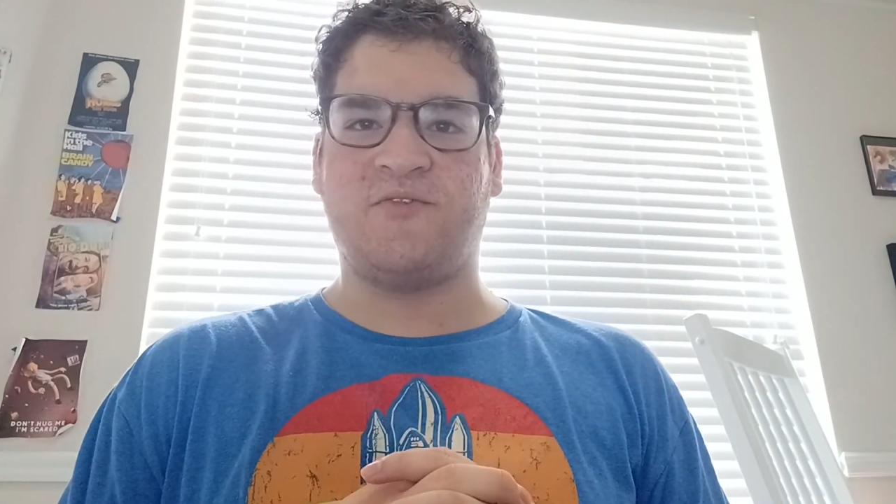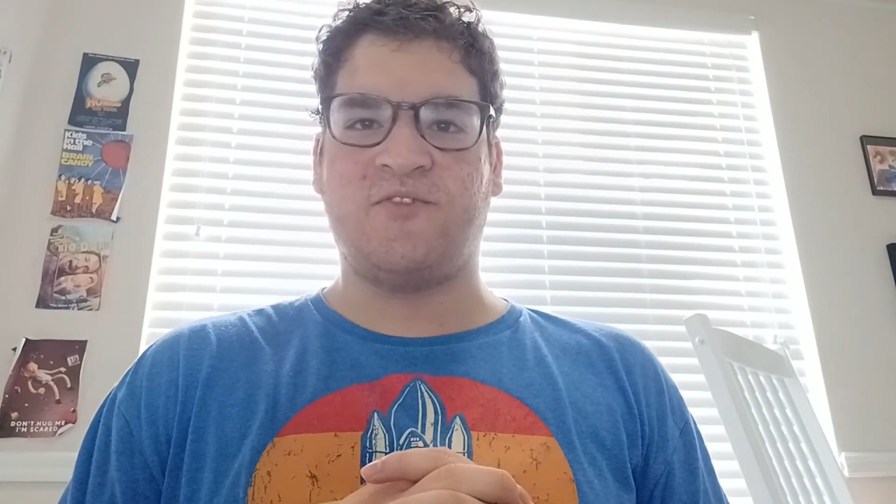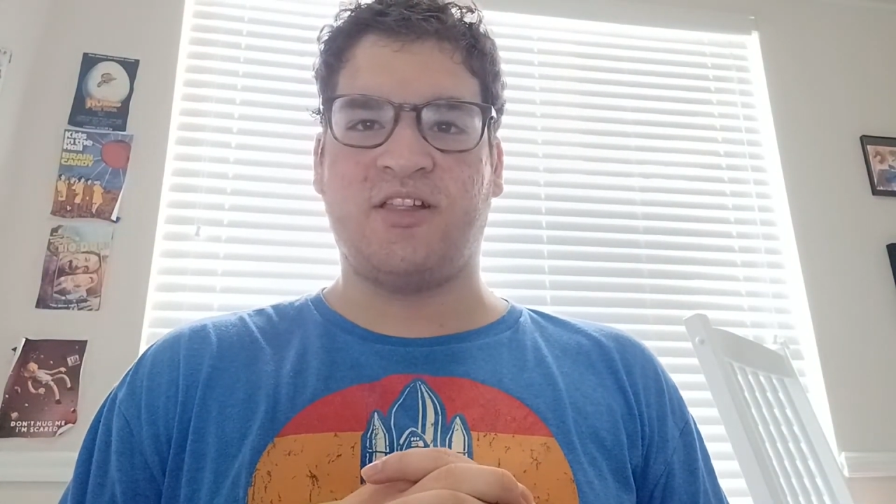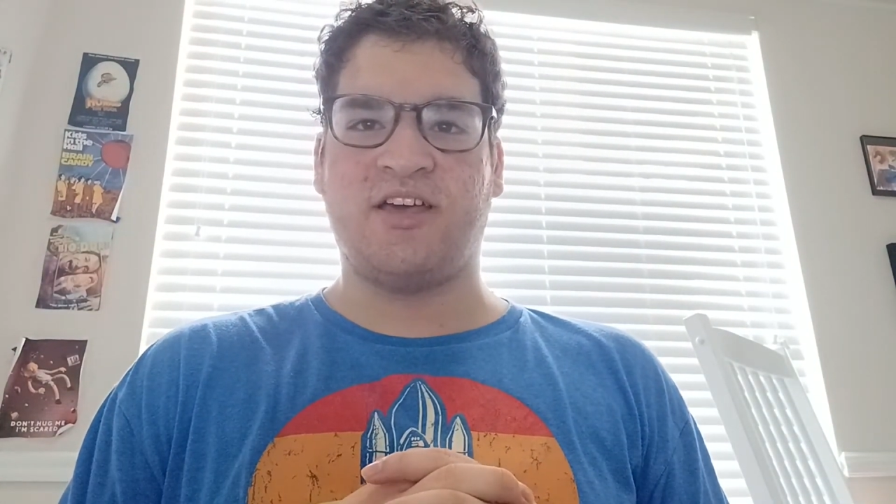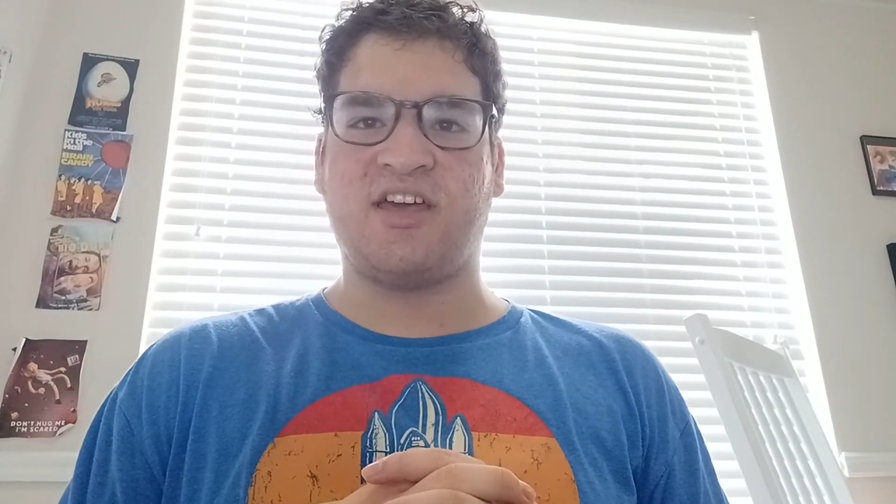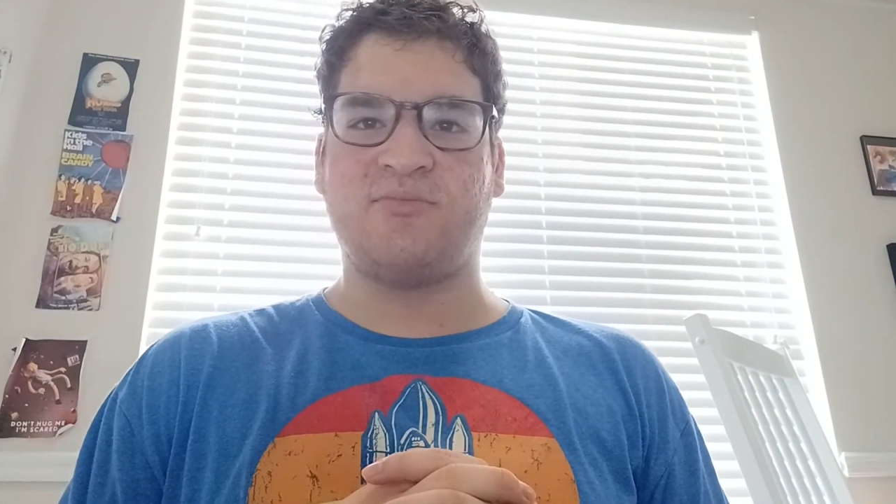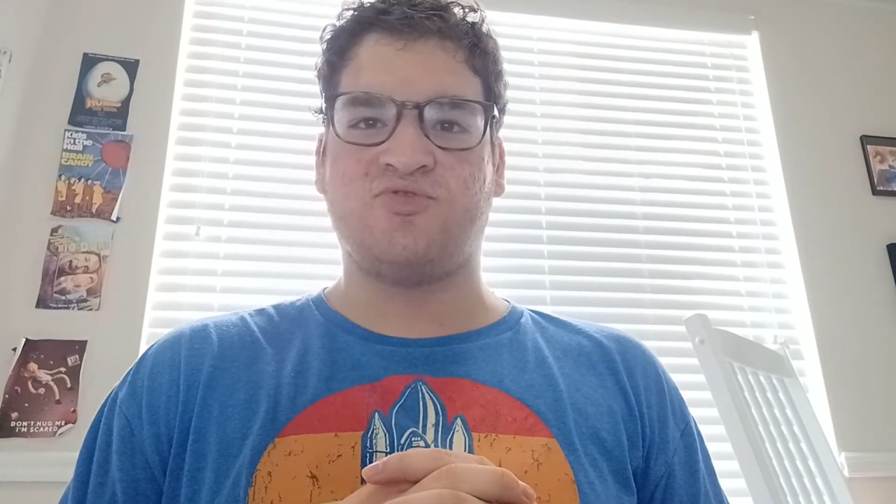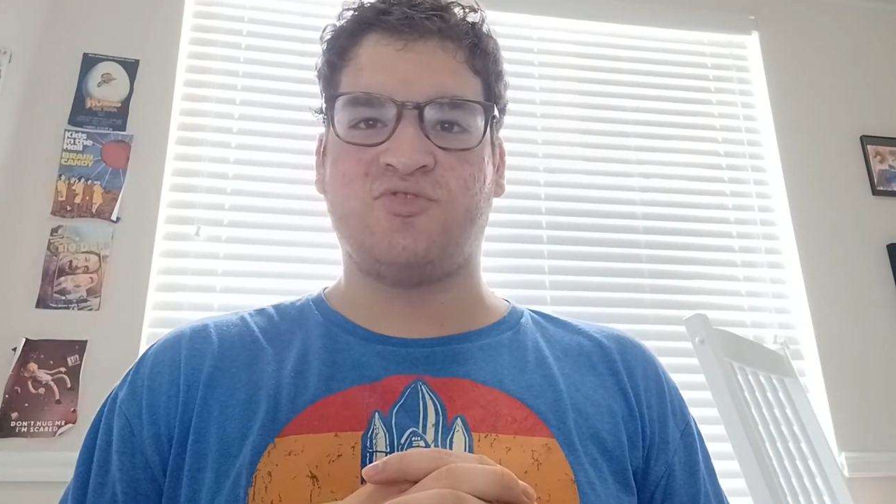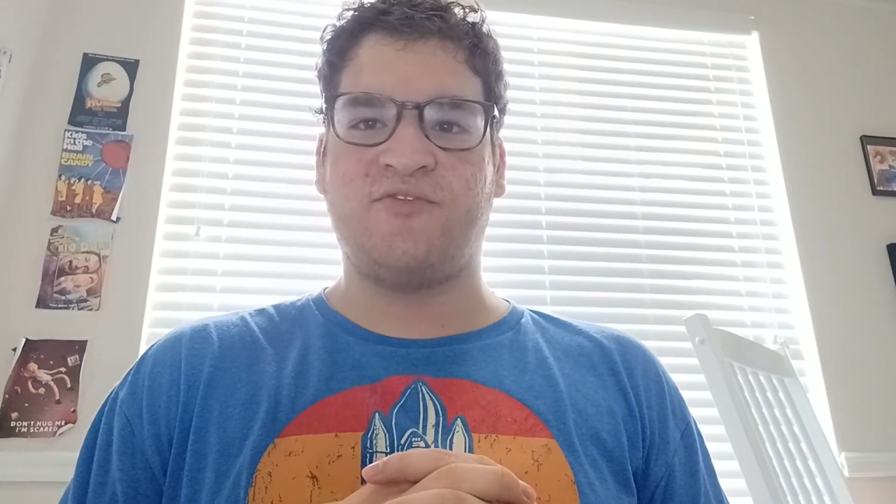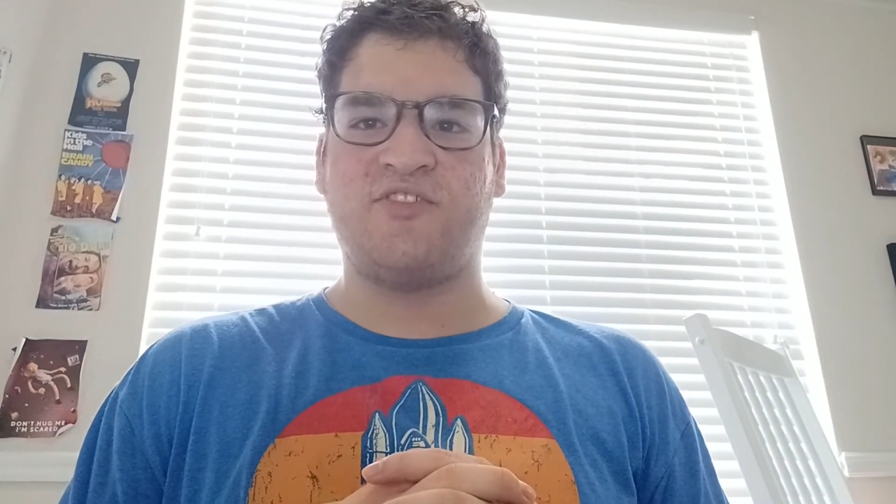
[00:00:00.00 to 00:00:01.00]
feel like I'm
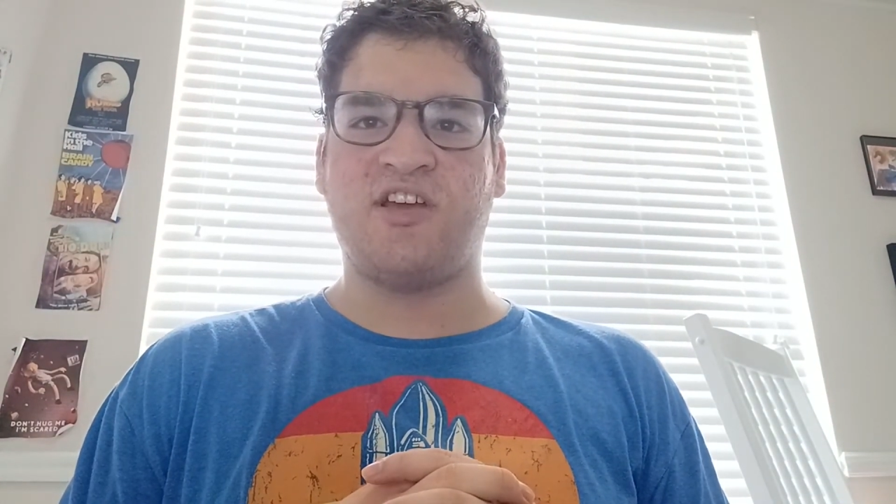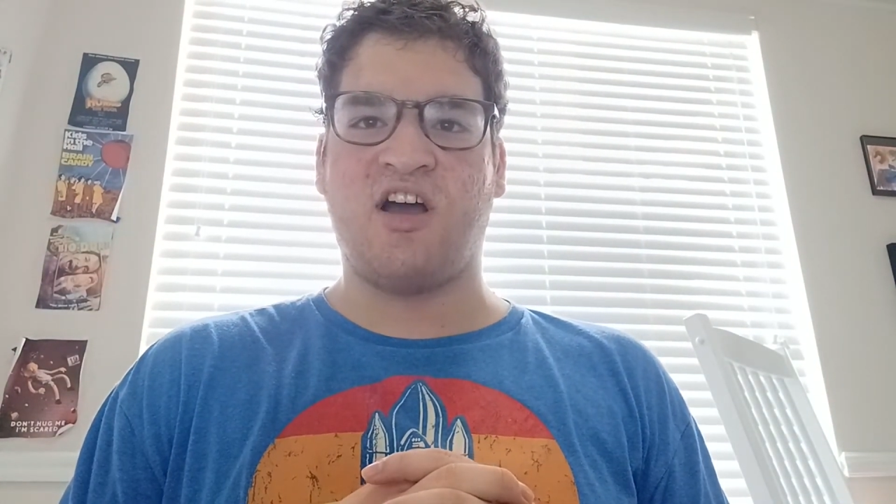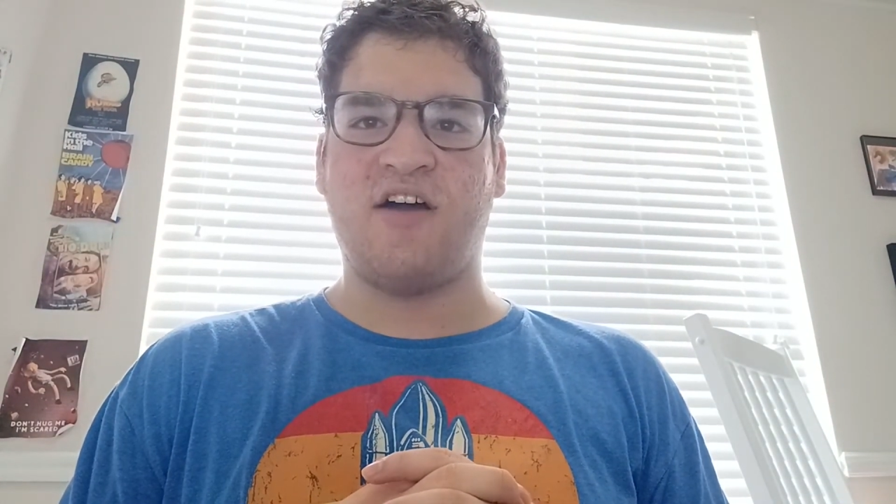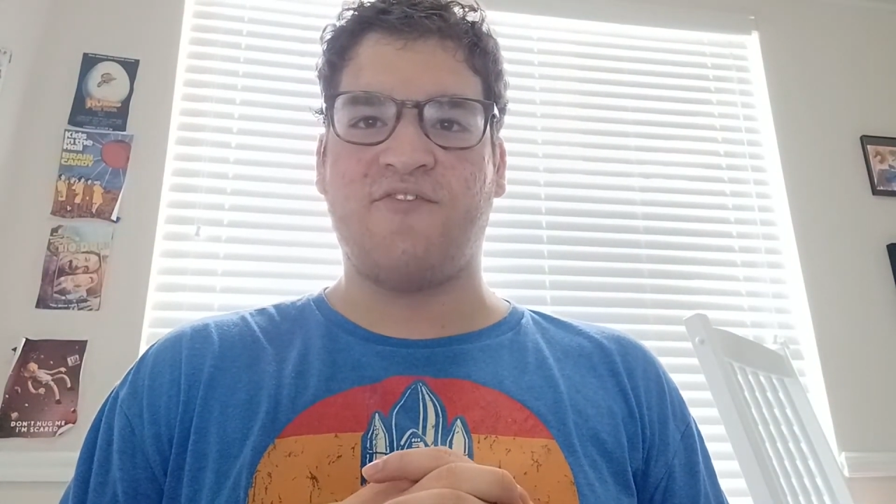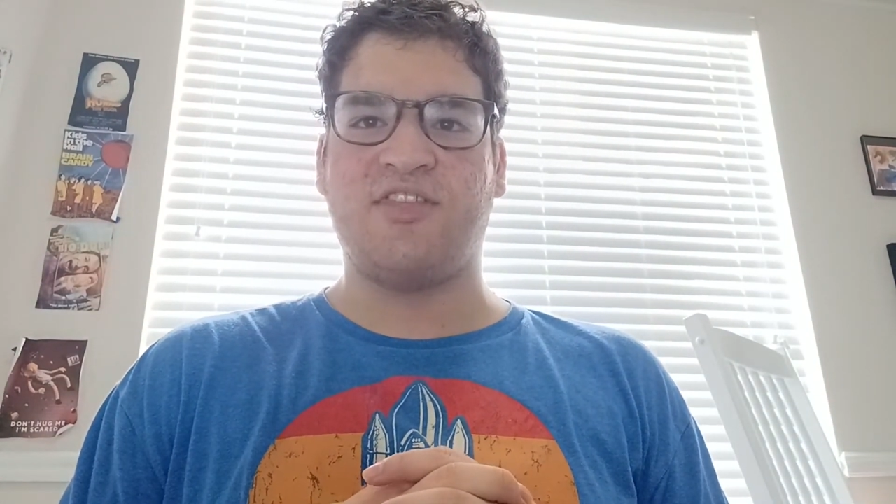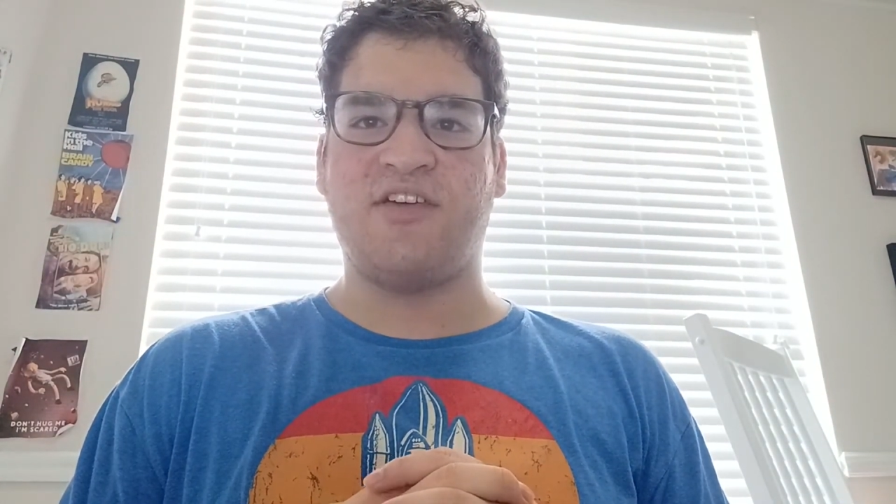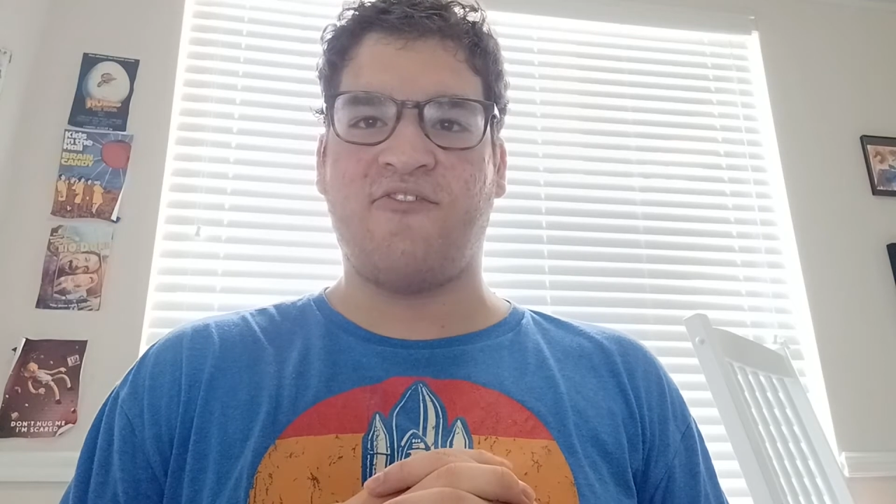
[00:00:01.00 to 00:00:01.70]
drifting off in the